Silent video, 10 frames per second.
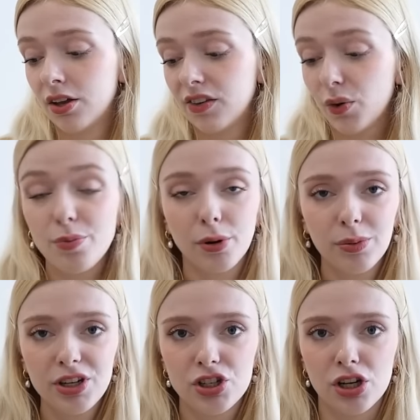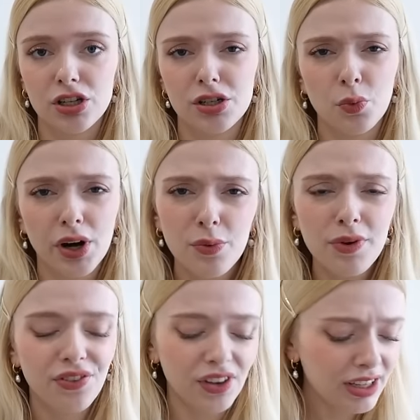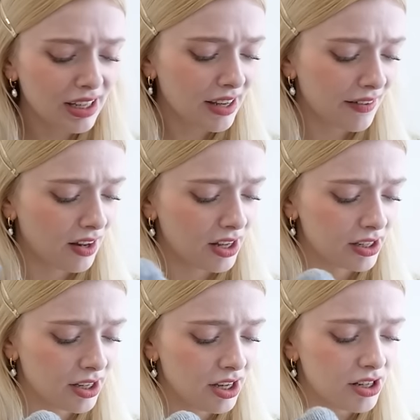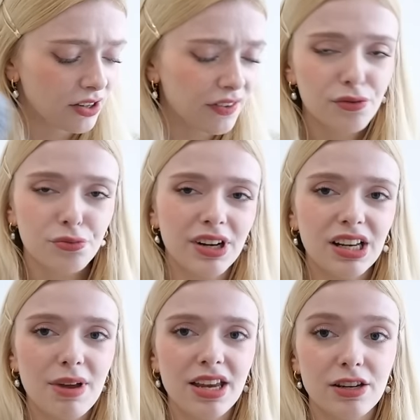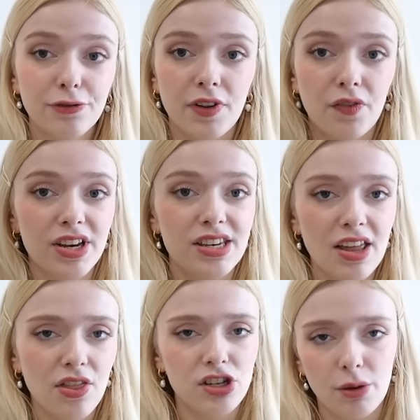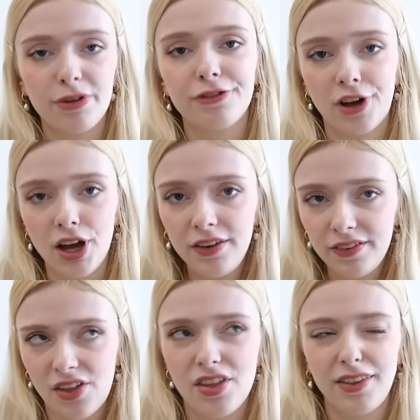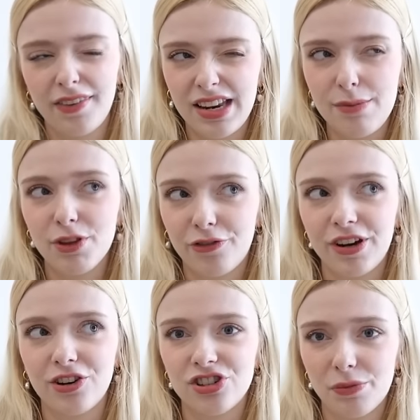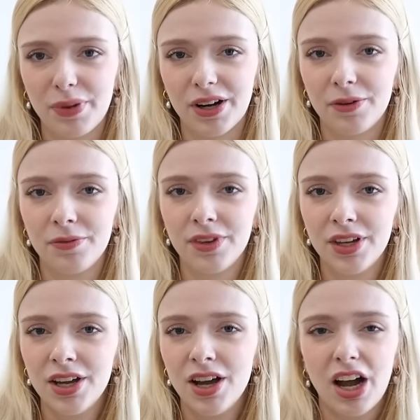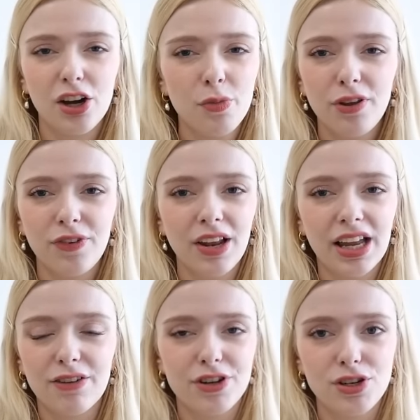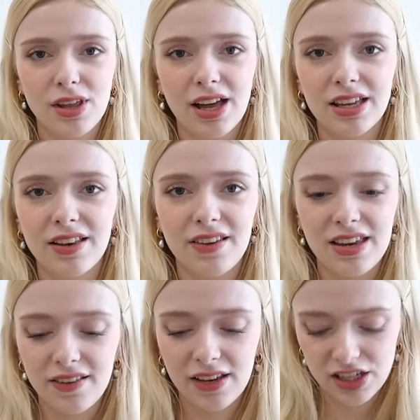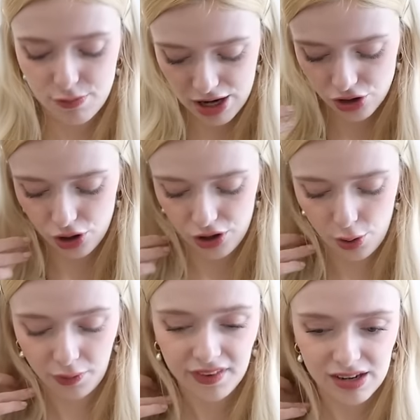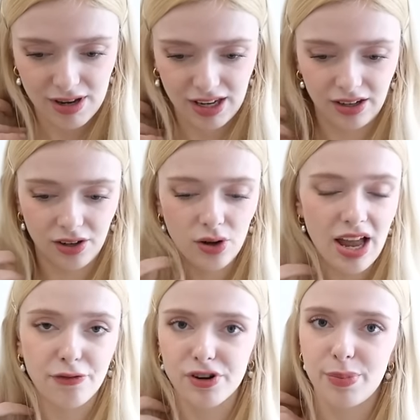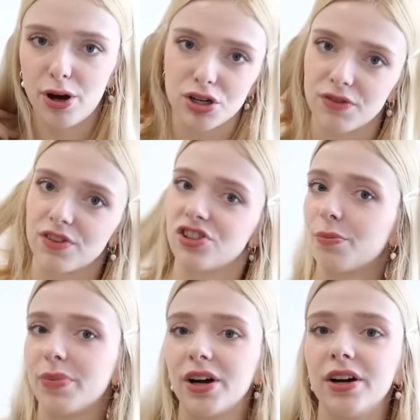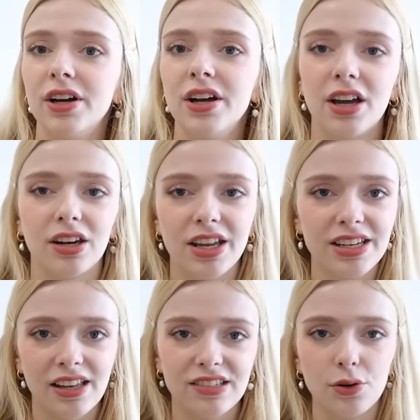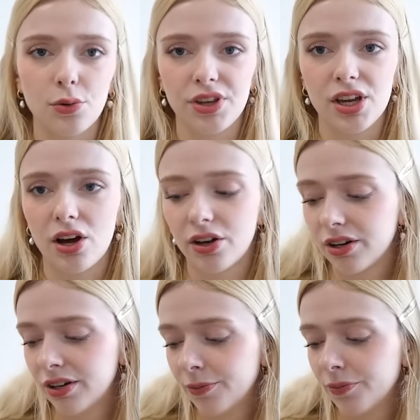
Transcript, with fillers: So I probably should. What I was thinking is like, does it really make a difference if I knit the jumper first and then steam the finished jumper? I almost feel like if I do that, it's easier to make sure that you're steaming every part of the jumper and like getting all the yarn.